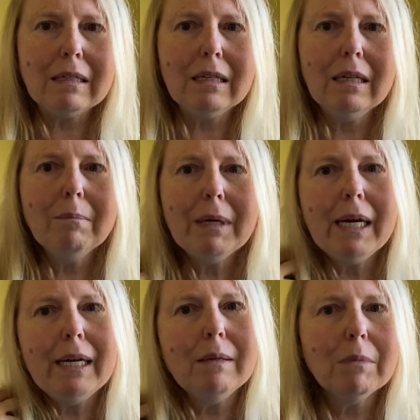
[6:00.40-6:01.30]
getting
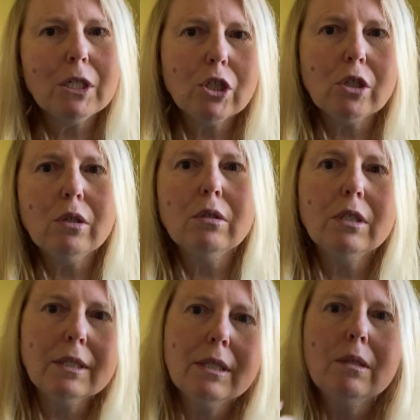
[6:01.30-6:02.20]
pain in my
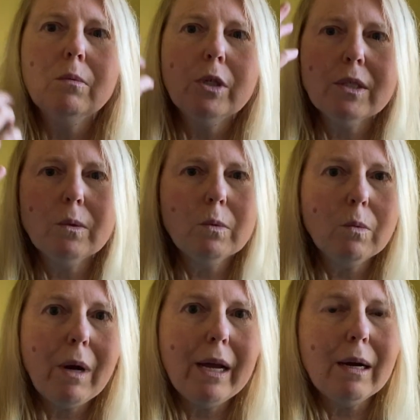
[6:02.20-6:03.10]
shoulders, and then it works its
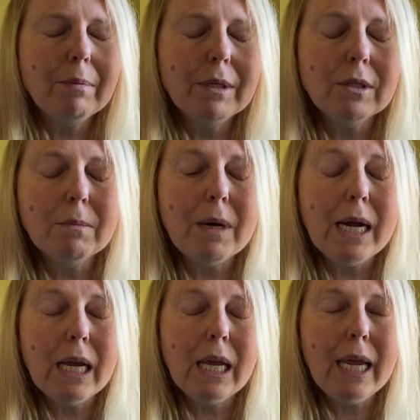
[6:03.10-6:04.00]
way up into
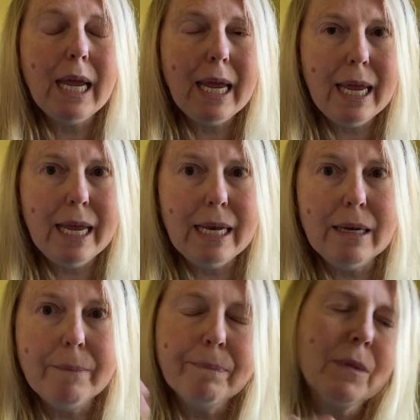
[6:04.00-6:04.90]
my head.
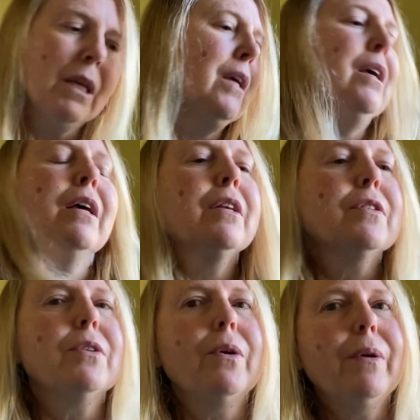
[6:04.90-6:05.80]

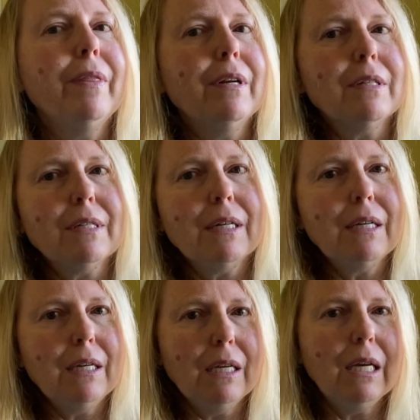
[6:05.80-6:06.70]
So, and then I start
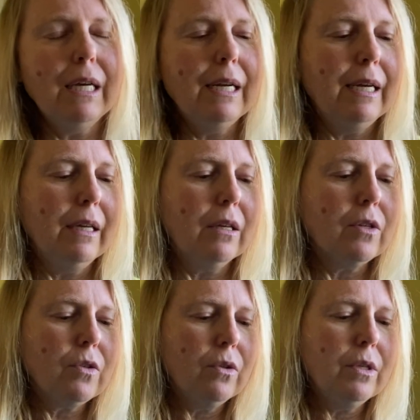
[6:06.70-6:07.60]
getting a headache.
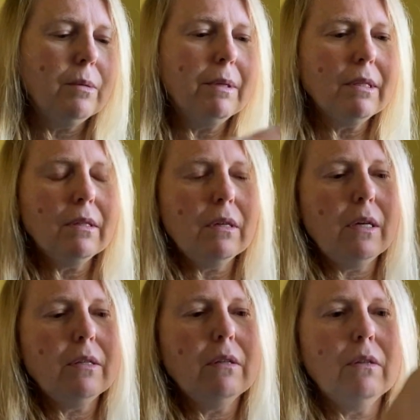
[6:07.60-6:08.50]
So this one's
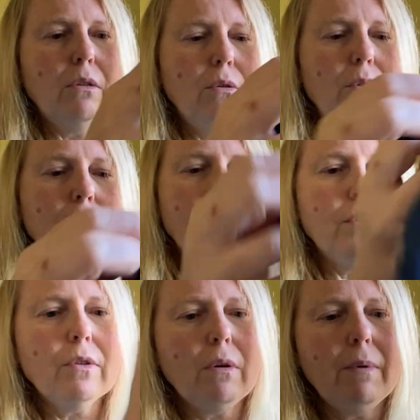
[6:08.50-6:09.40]
nice and
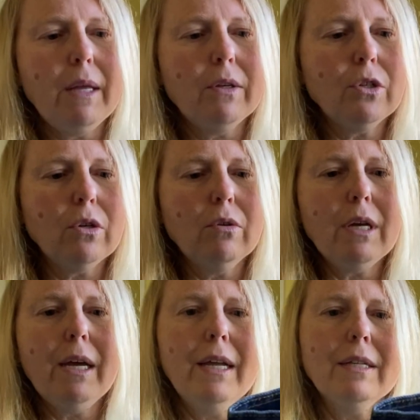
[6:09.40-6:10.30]
loose around the
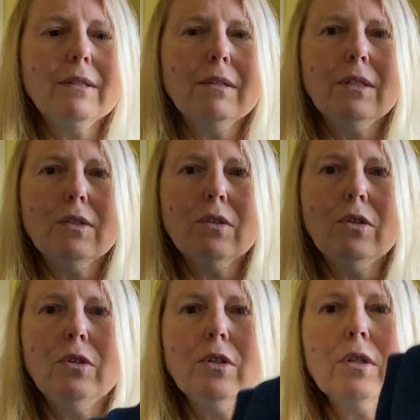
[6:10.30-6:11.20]
shoulder, and it's got this
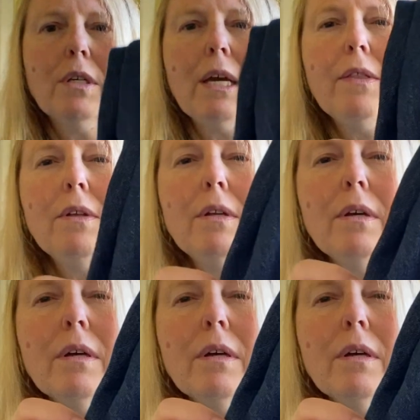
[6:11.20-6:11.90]
cute gathered